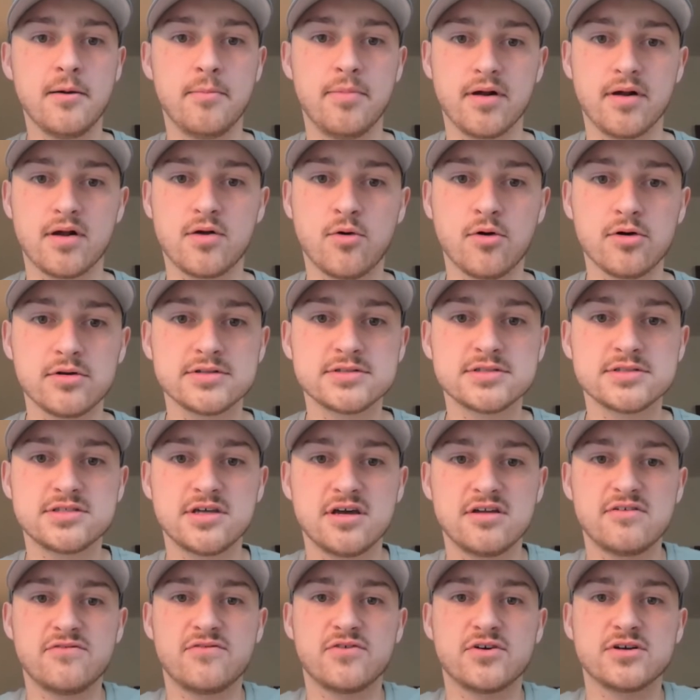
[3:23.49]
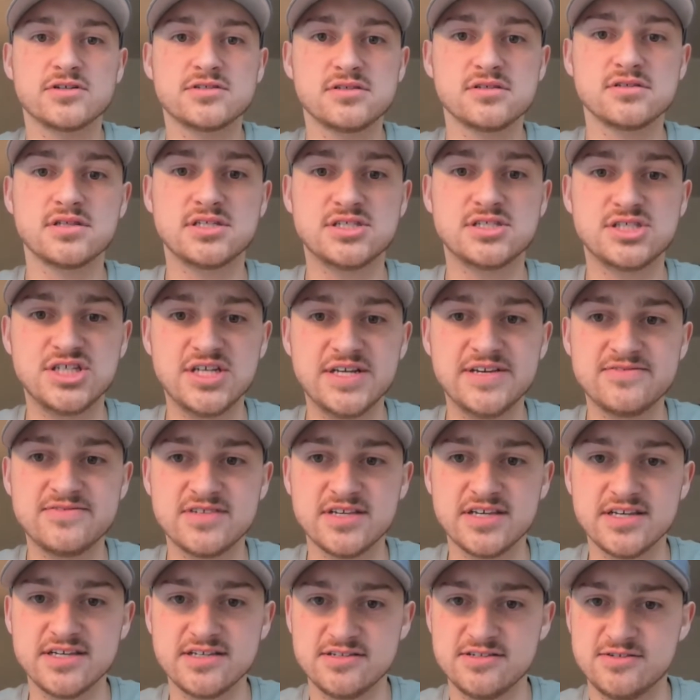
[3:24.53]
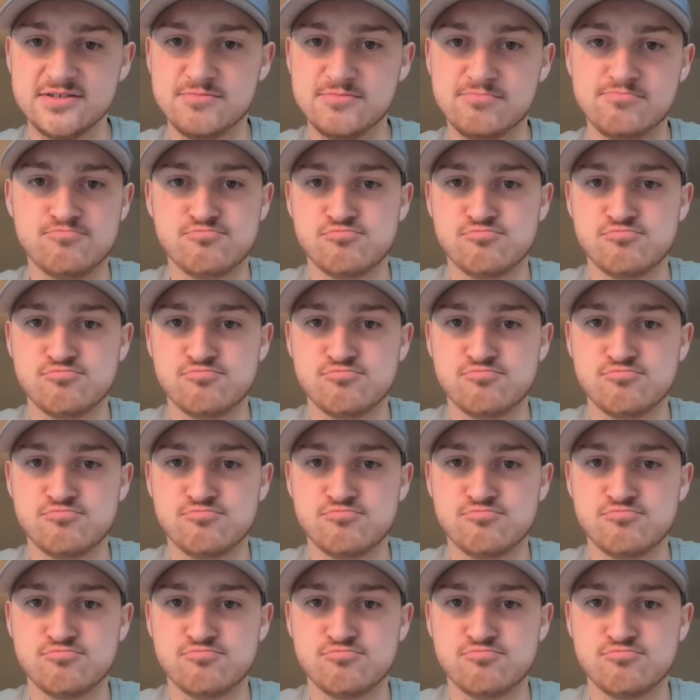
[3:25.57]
But Courtland Sutton versus the Chiefs is,